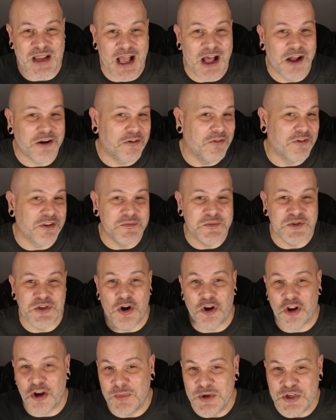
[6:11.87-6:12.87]
algorithm's not
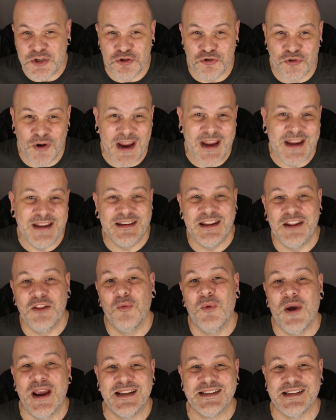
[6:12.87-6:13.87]
going to be trained in the
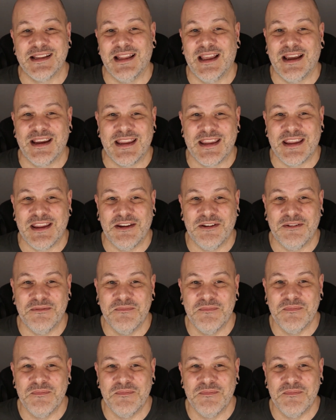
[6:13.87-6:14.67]
way to like you.